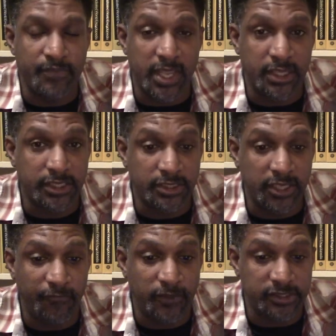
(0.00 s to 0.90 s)
and the
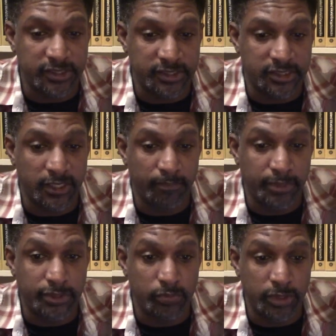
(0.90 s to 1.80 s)
differences
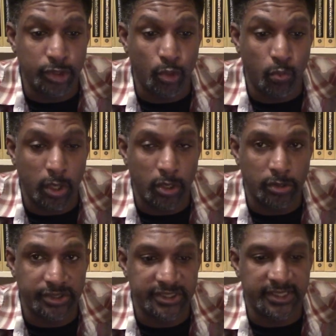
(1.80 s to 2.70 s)
between the
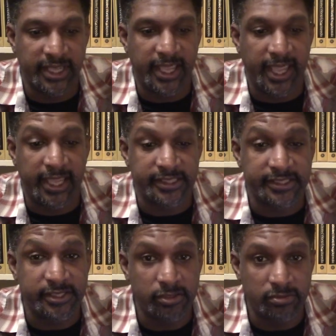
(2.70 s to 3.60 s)
words
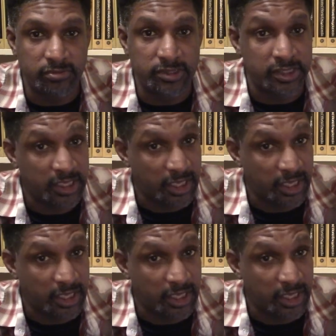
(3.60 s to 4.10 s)
excuse,